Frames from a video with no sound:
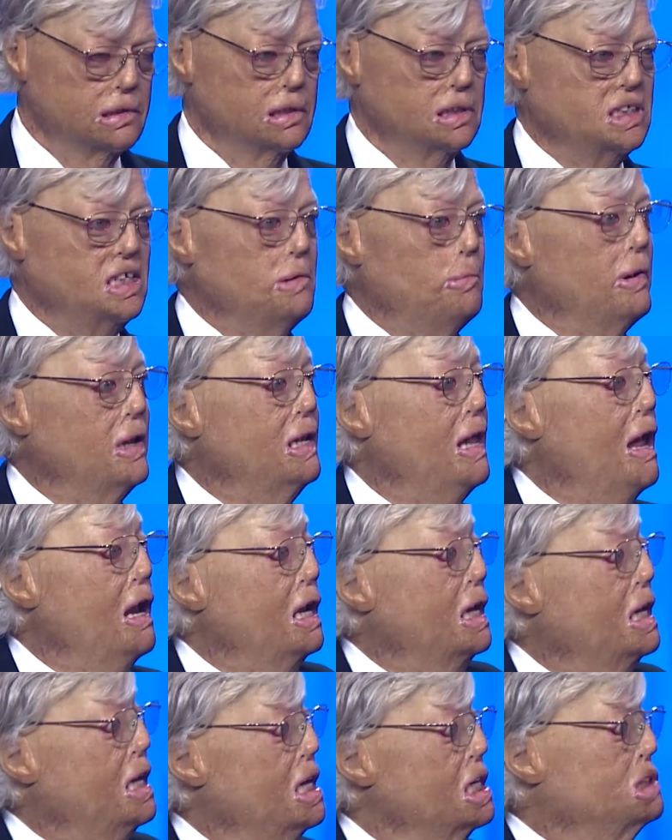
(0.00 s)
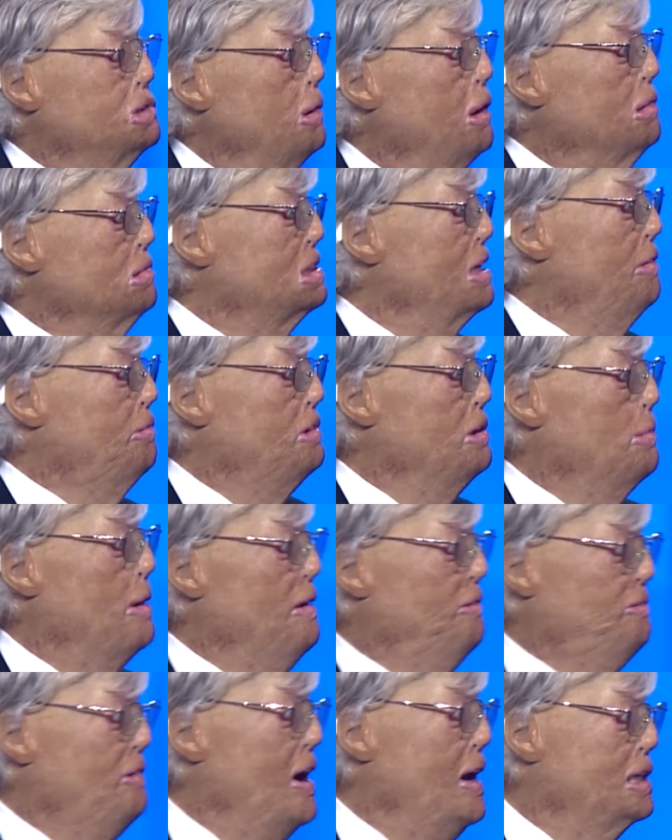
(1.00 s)
She bent down and kissed what was left of my
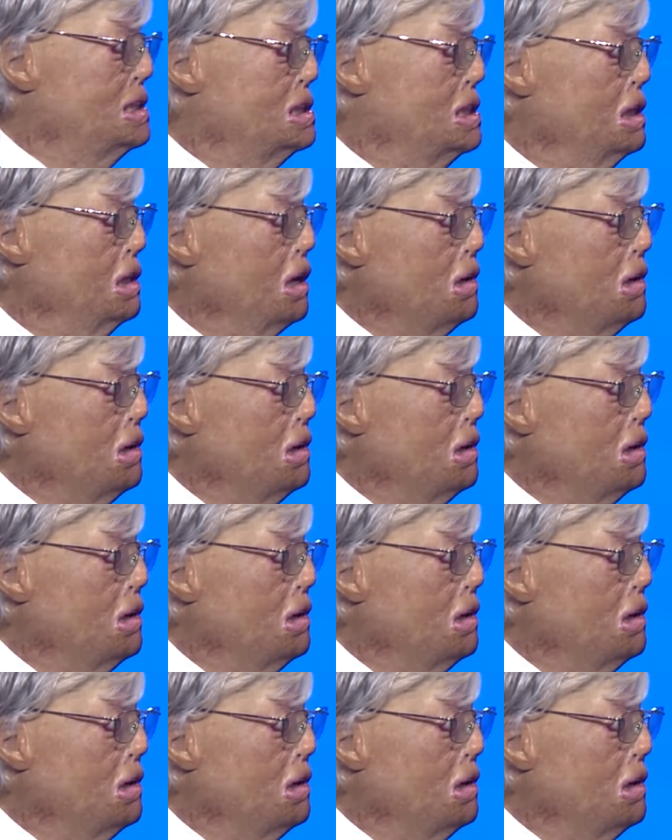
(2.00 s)
face and